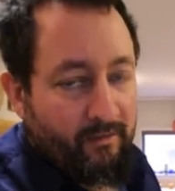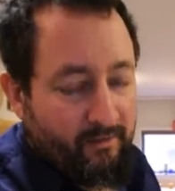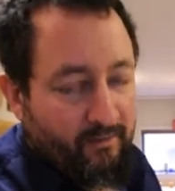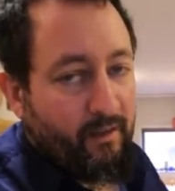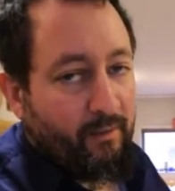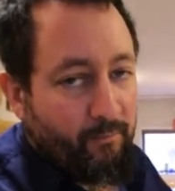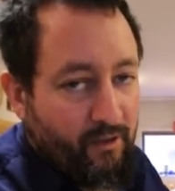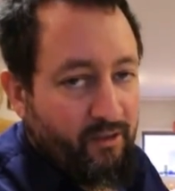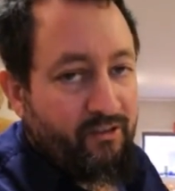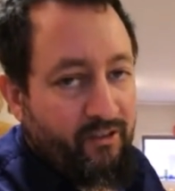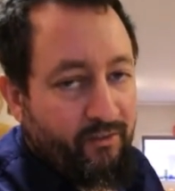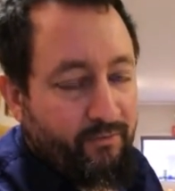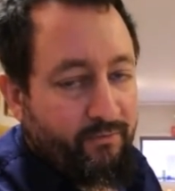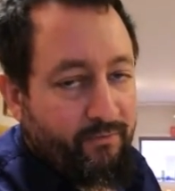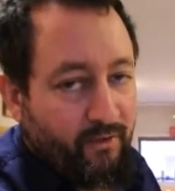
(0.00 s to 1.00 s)
that means the
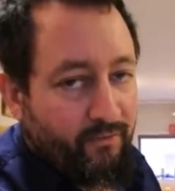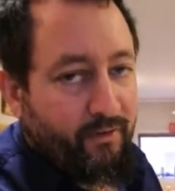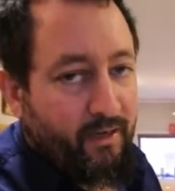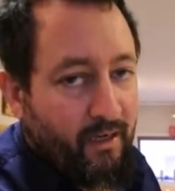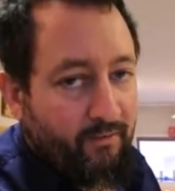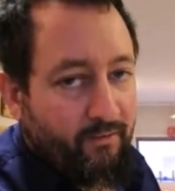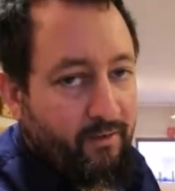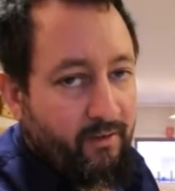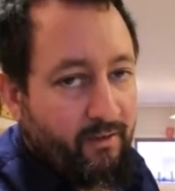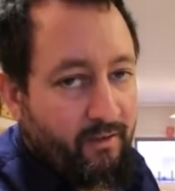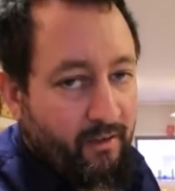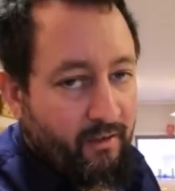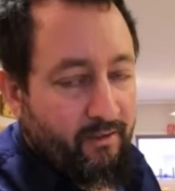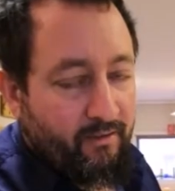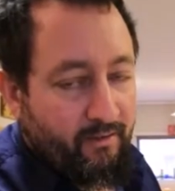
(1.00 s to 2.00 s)
5
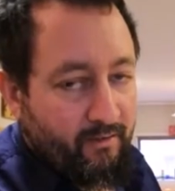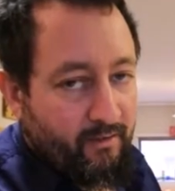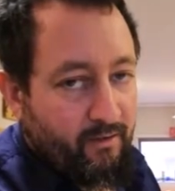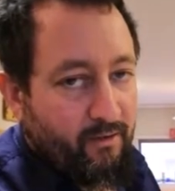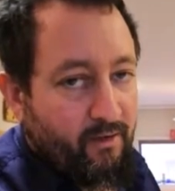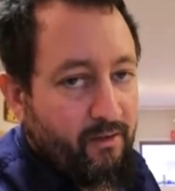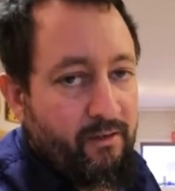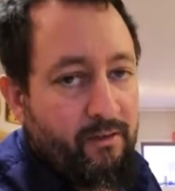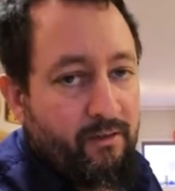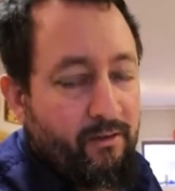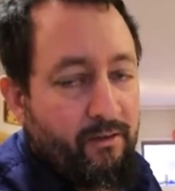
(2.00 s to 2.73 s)
other,